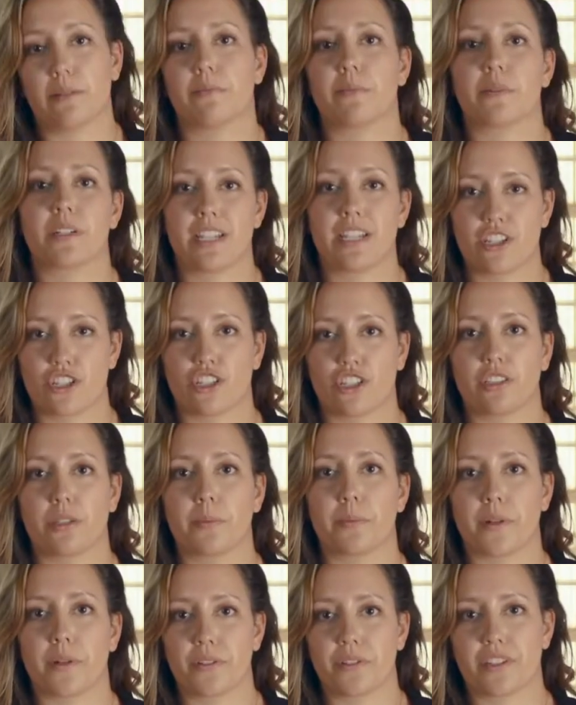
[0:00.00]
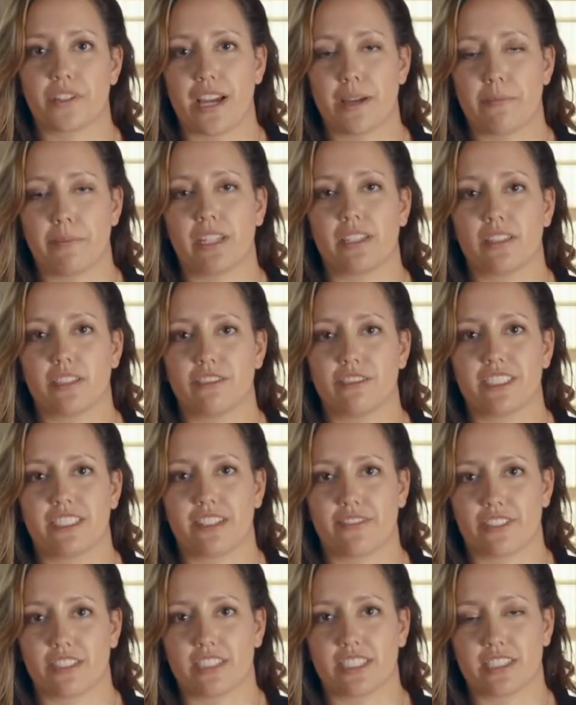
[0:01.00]
and potentially prototyping those
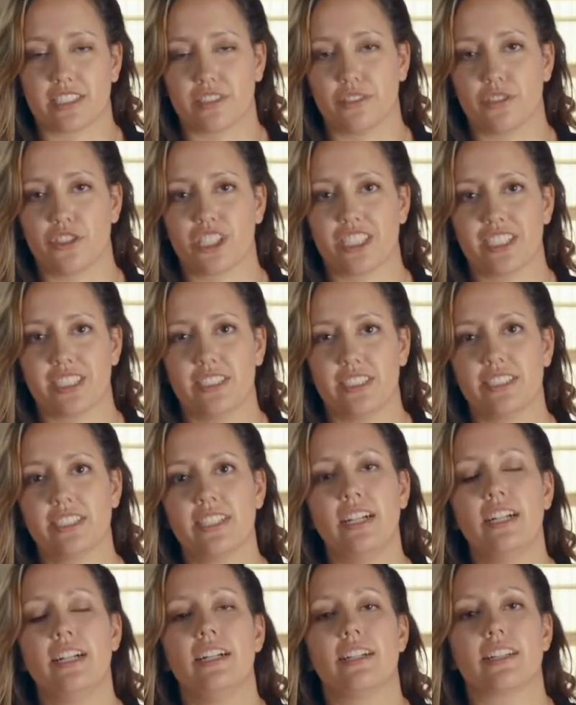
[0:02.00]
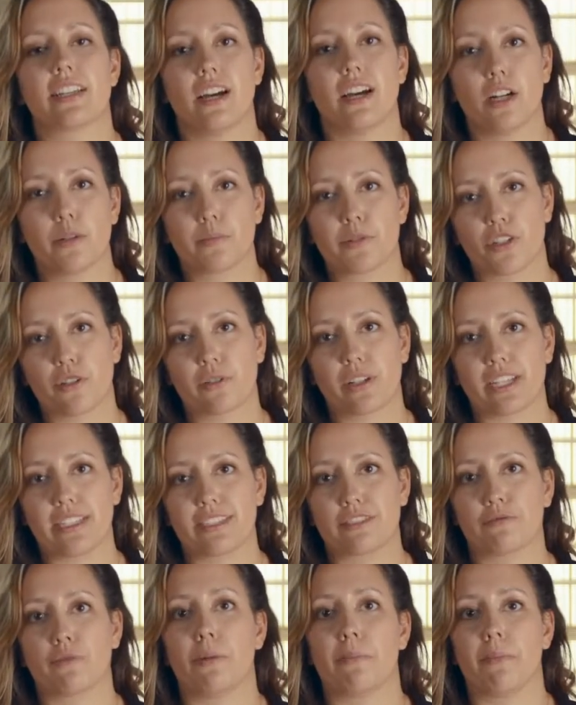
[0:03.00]
different solutions to help
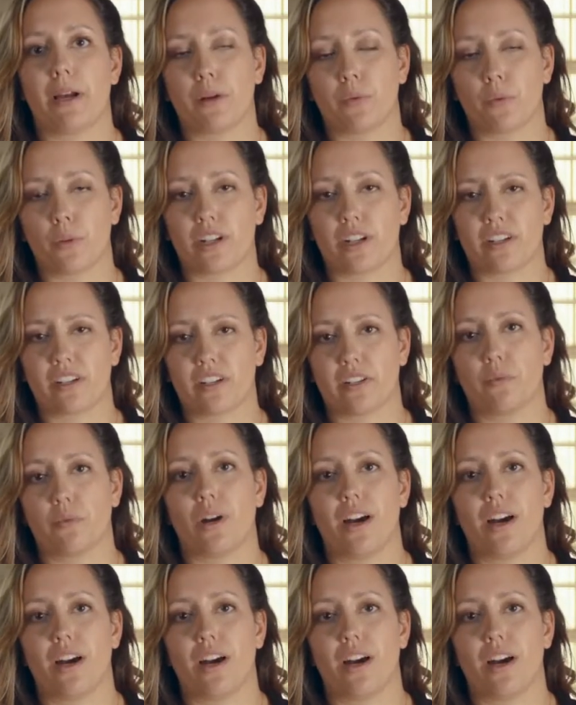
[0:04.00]
showcase what might work